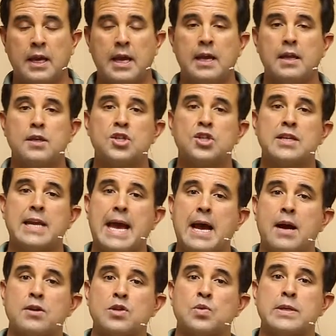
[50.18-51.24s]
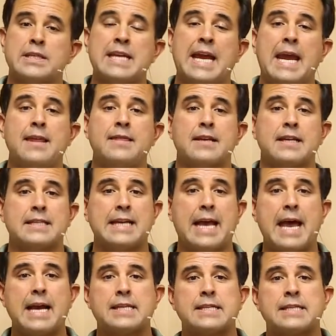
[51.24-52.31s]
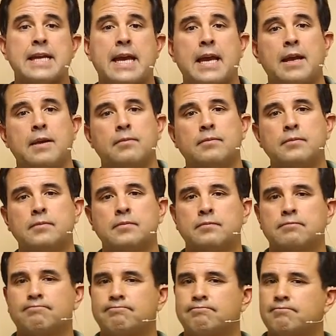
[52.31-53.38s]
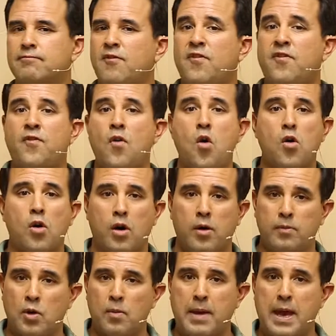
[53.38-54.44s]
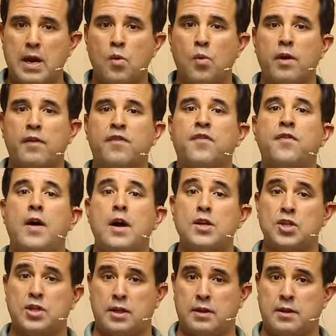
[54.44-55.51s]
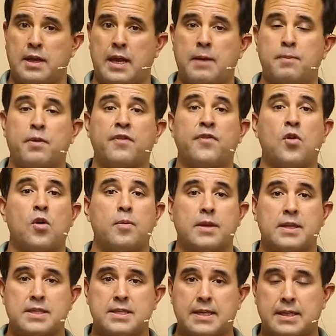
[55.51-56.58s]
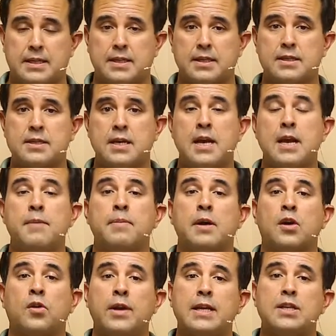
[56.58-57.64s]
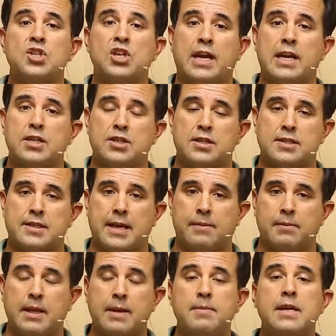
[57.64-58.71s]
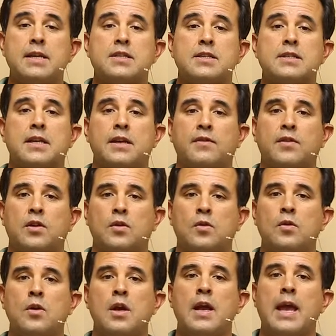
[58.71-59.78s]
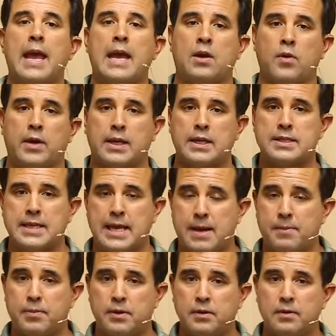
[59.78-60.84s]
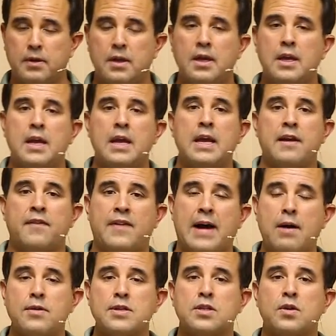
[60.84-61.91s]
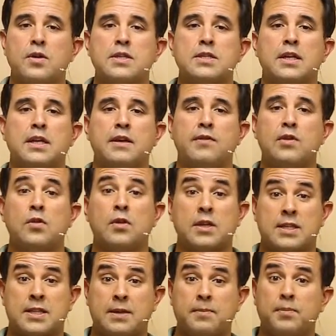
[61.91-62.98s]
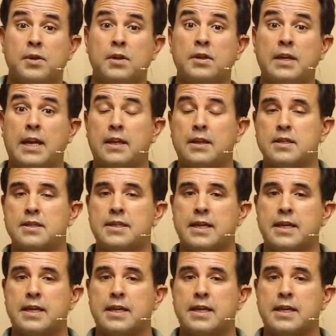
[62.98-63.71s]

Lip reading: English nouns retain the exact same form no matter what function they perform in the sentence, but Greek changes them. Let me just give you a quick example. If I was going to give you a simple English